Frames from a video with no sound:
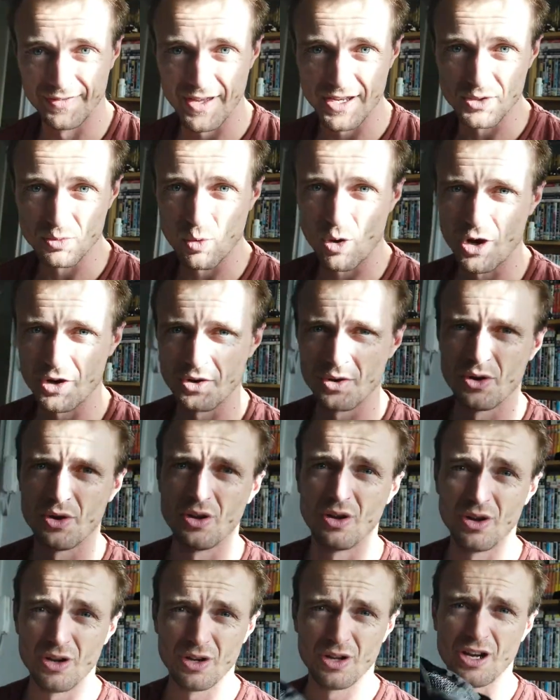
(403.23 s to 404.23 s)
this one.
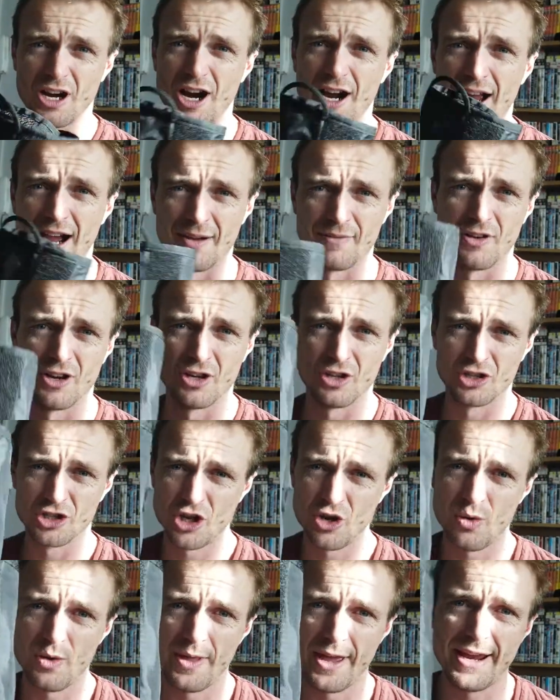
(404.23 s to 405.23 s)
I have
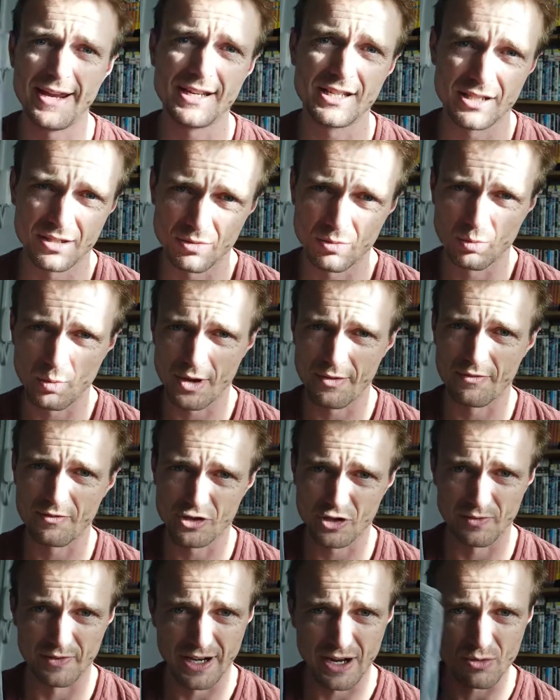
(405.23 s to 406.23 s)
two of these
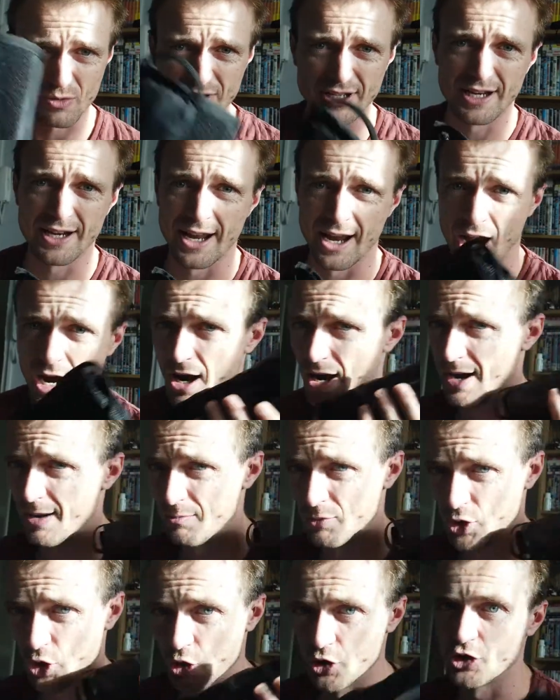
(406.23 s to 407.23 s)
with something else in it. I
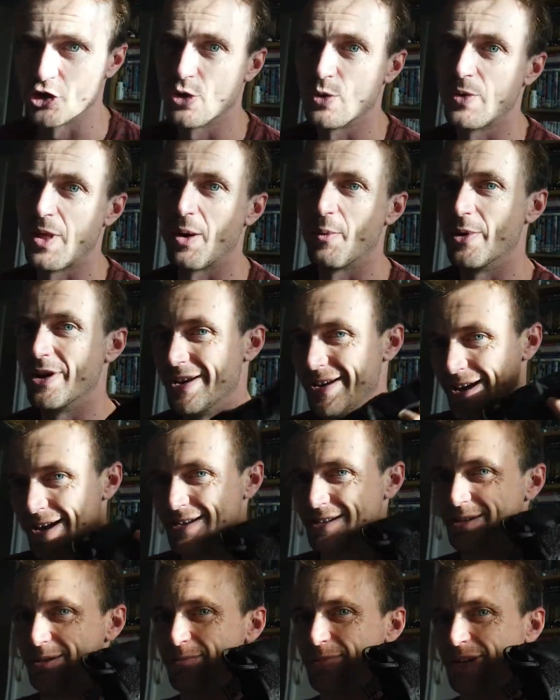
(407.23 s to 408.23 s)
am not showing that one
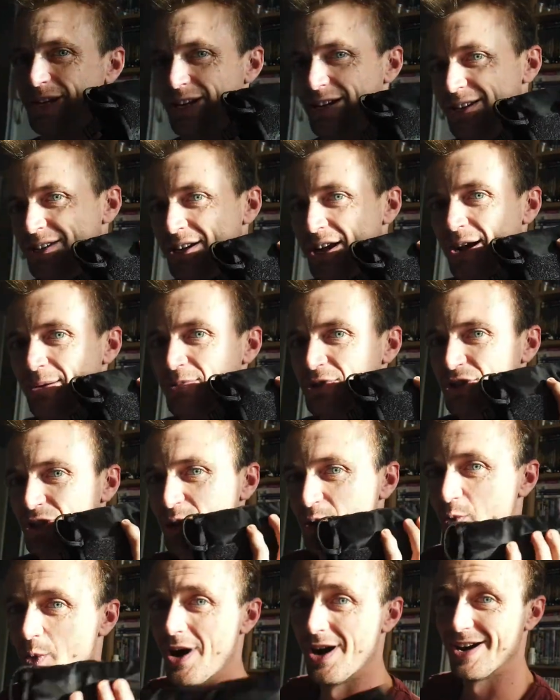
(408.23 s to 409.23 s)
because I'm
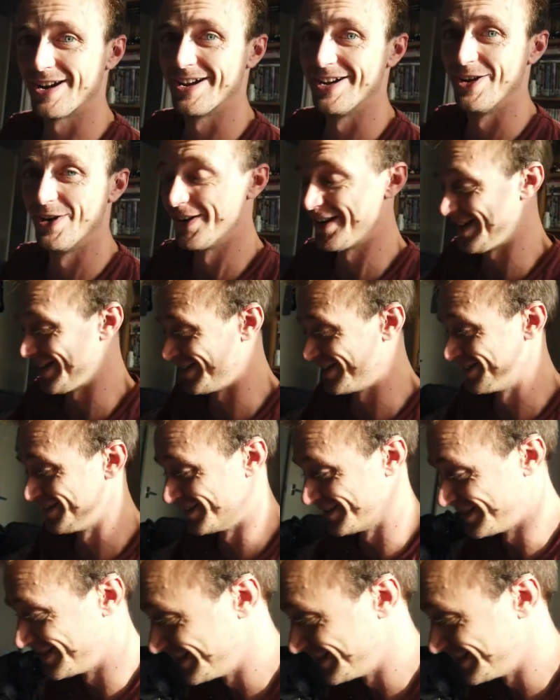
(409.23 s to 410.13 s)
still working on it.